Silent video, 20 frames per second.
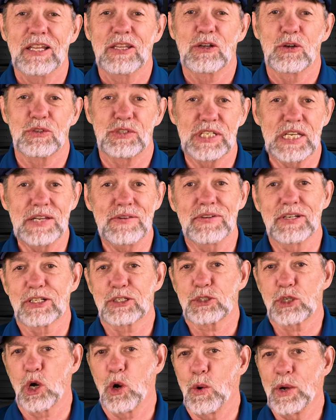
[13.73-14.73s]
There's even a
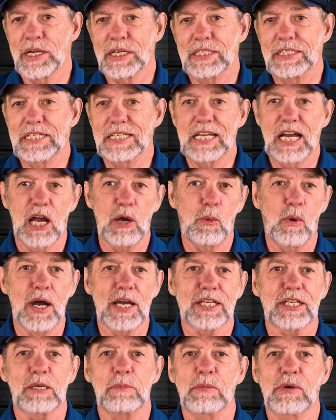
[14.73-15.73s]
growing
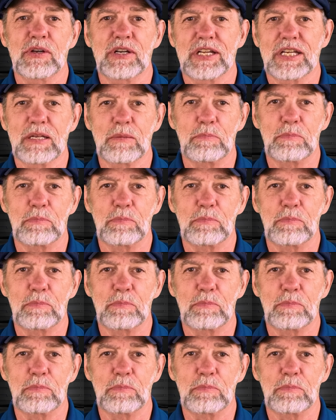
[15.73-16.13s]
DIY community